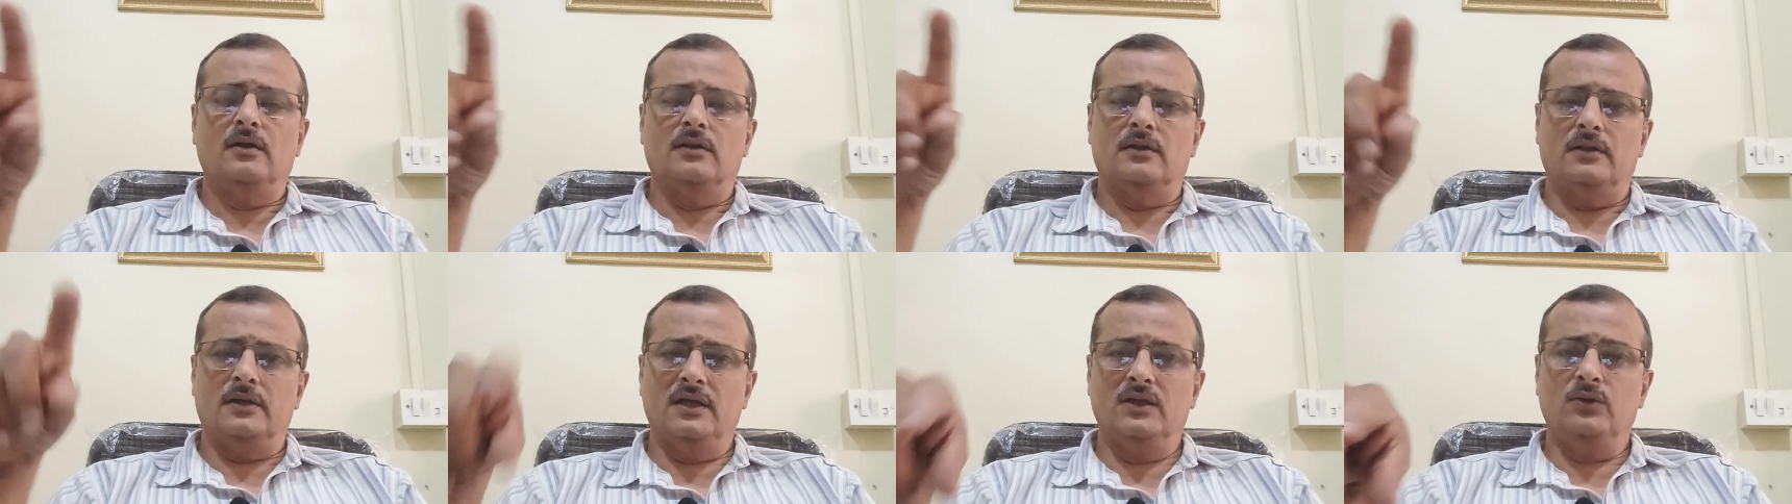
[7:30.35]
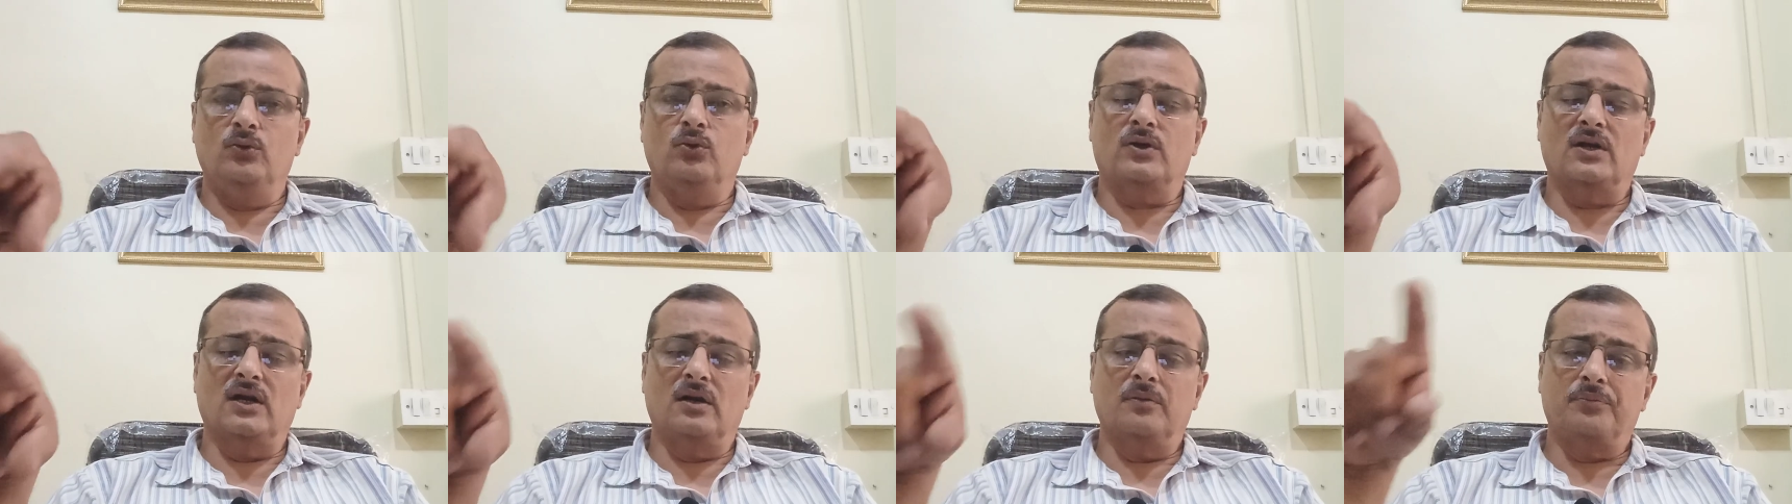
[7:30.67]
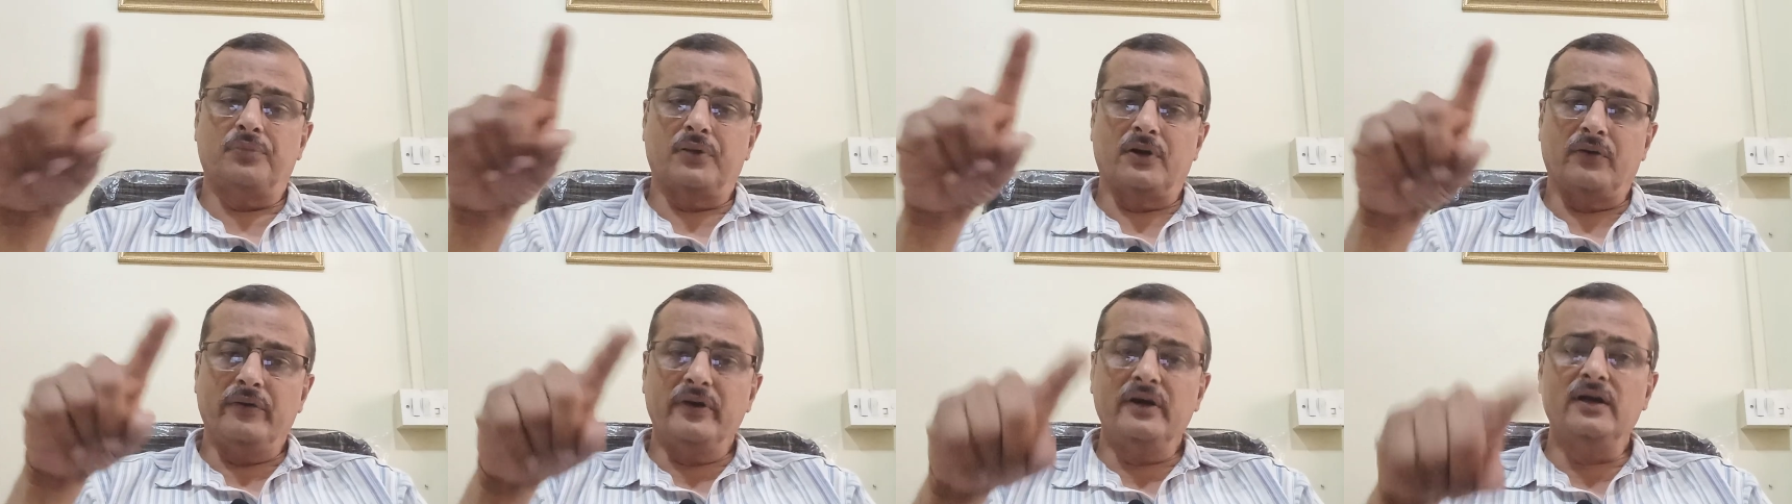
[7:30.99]
then you
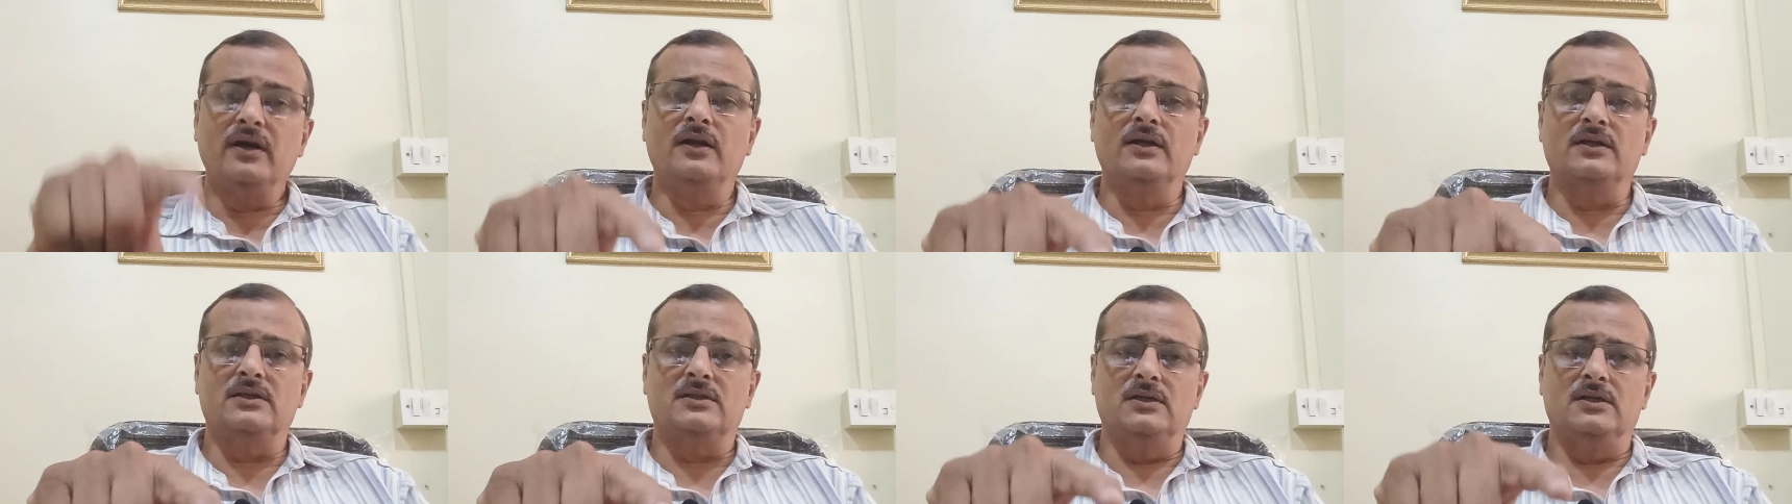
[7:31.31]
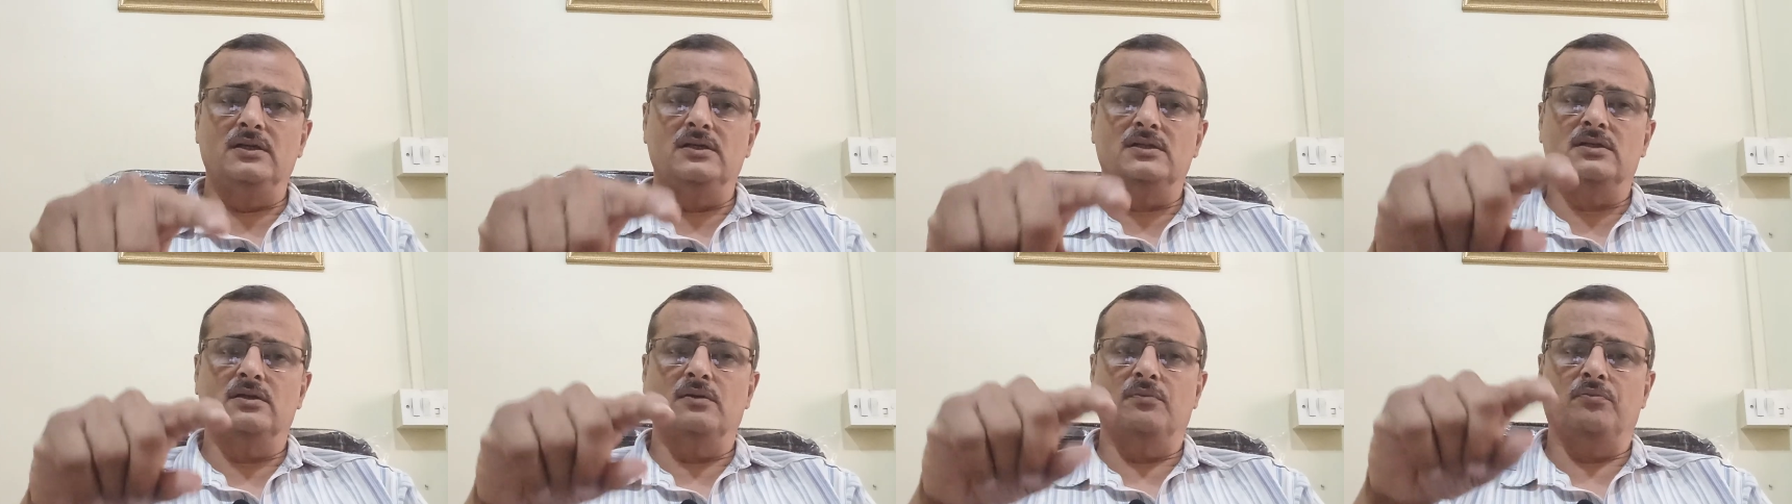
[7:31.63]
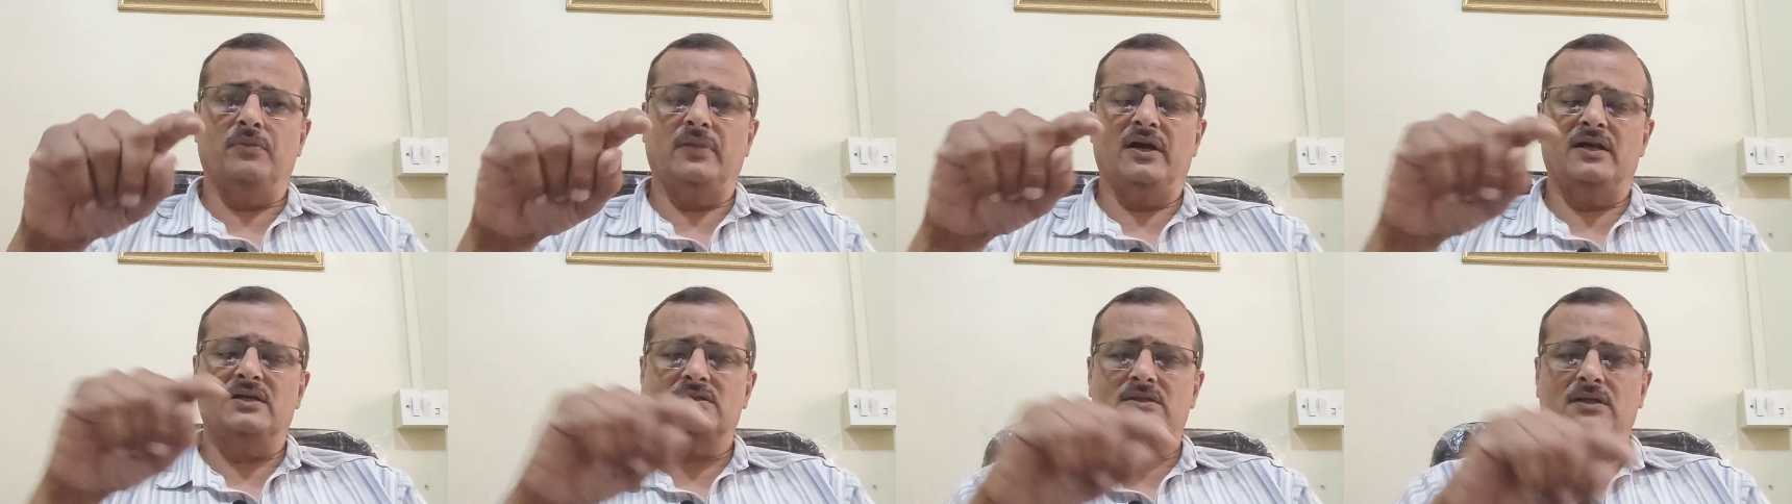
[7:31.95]
can prevent the disease
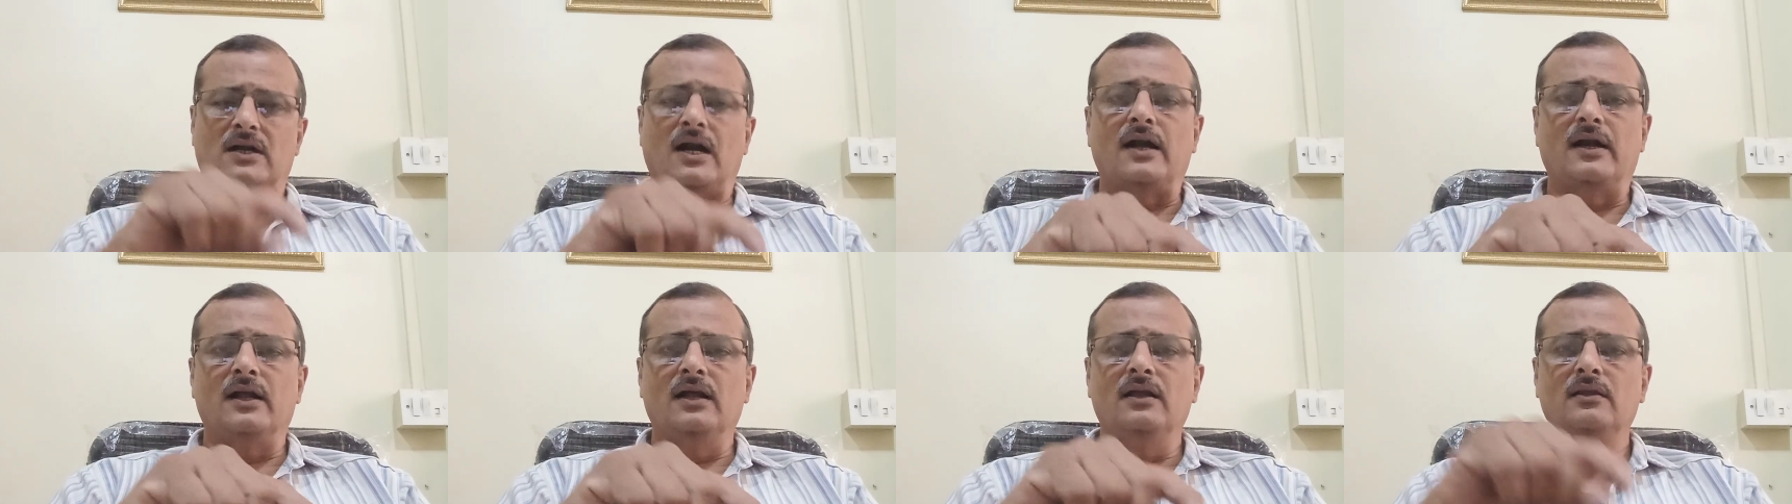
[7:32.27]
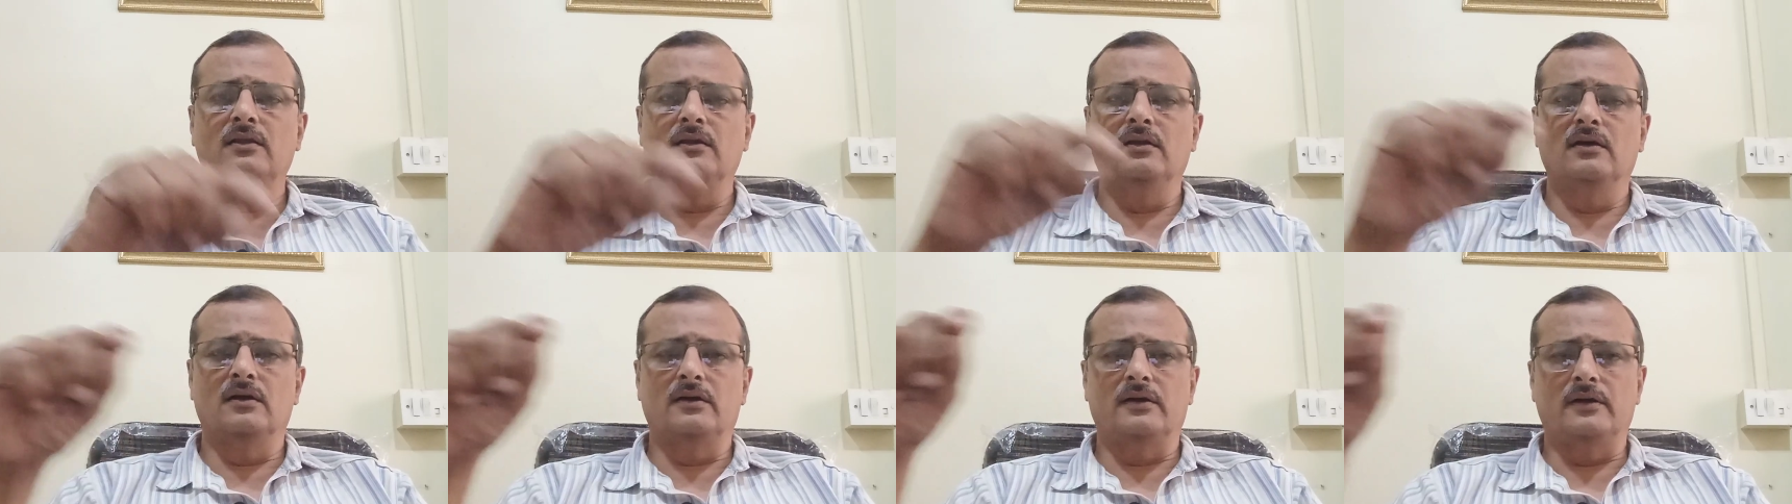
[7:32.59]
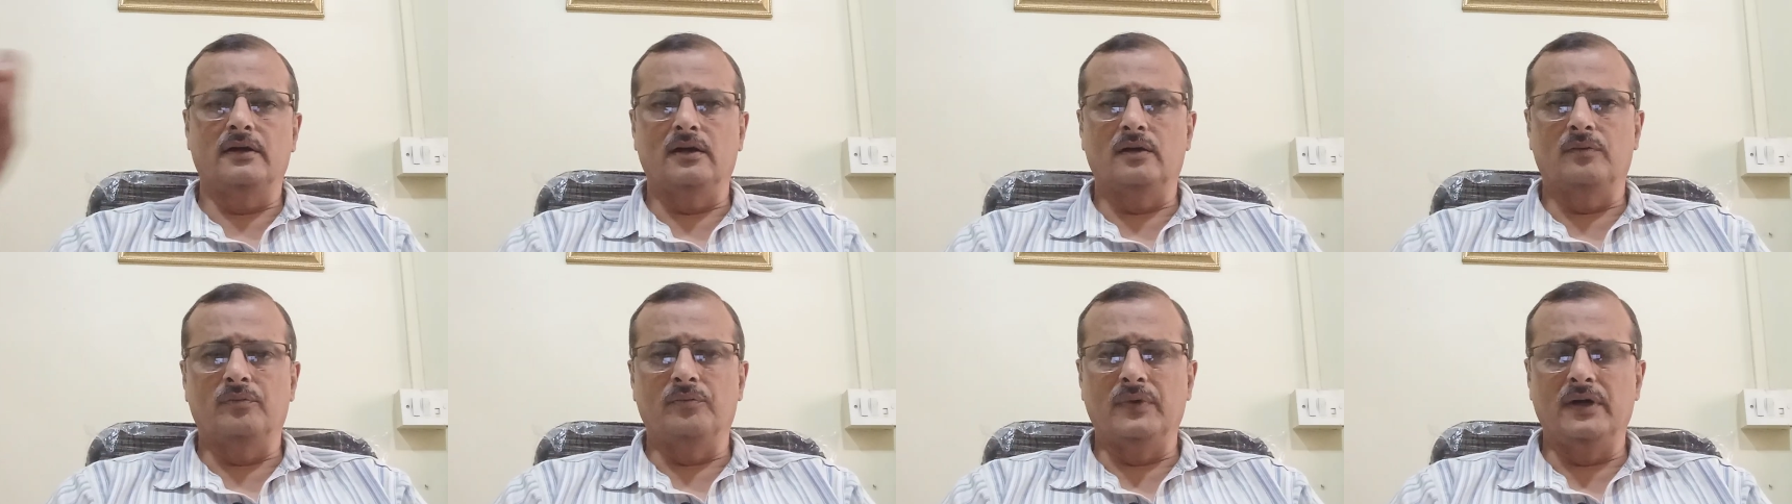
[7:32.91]
by starting the
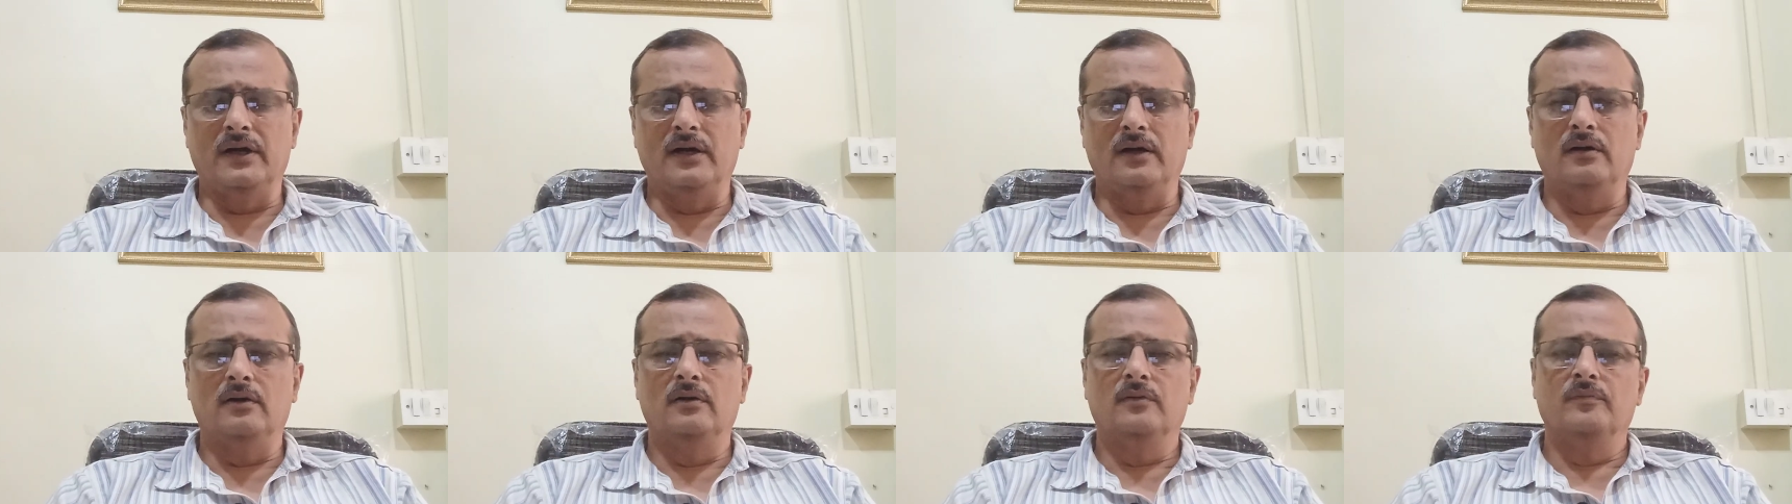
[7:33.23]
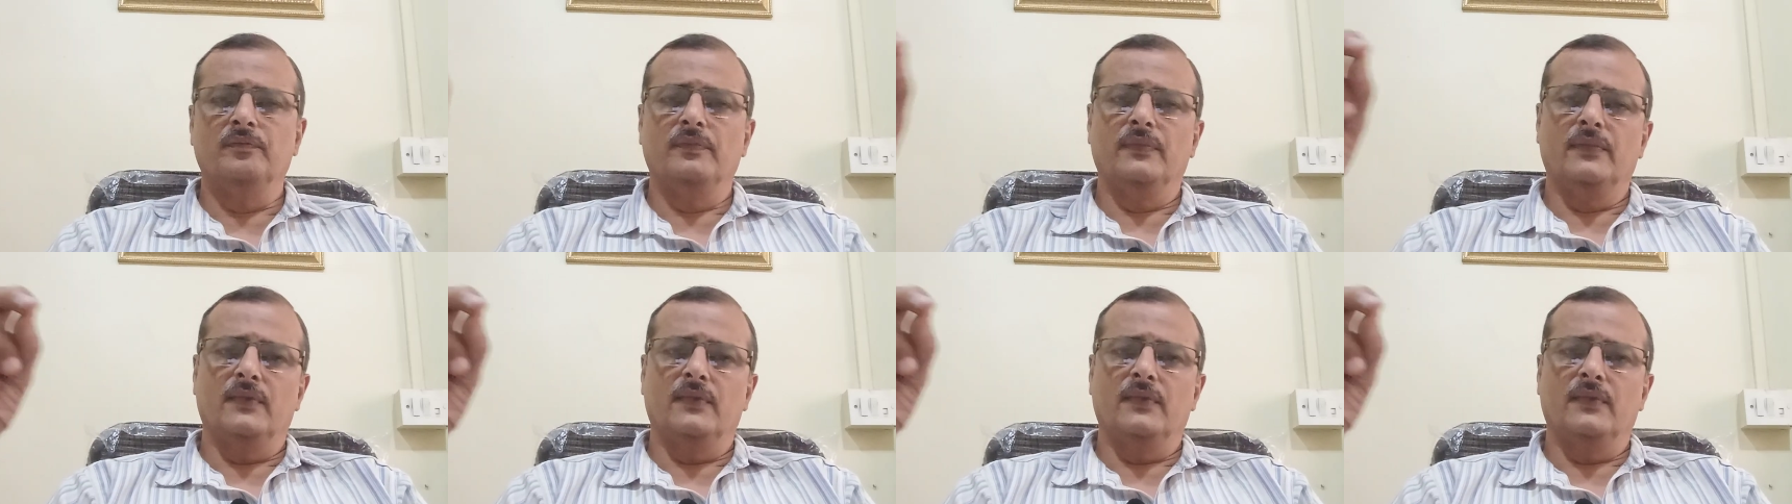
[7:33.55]
treatment